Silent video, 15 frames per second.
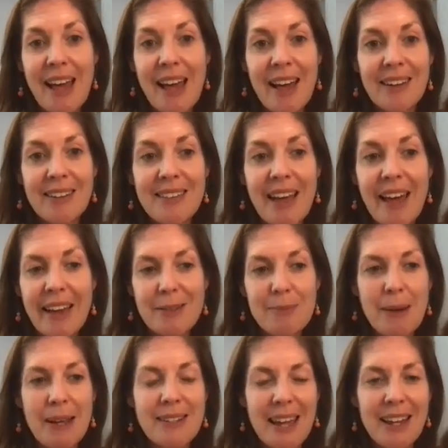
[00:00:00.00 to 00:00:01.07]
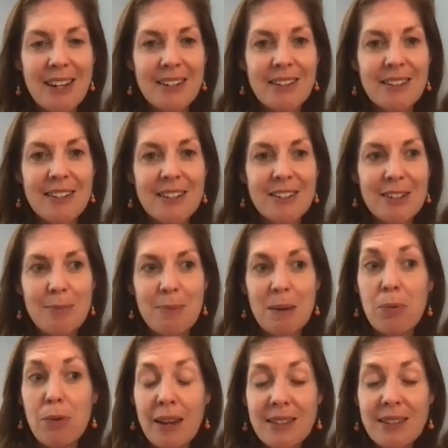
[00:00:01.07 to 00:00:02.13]
and that expectation to just be
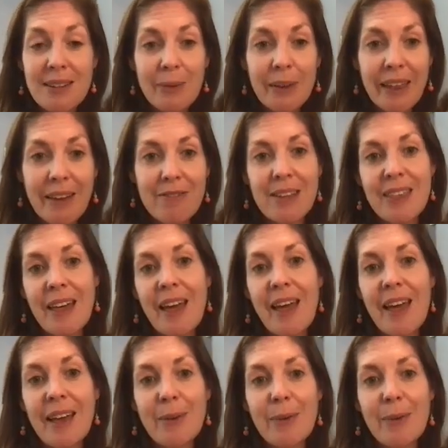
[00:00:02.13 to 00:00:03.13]
present with everything,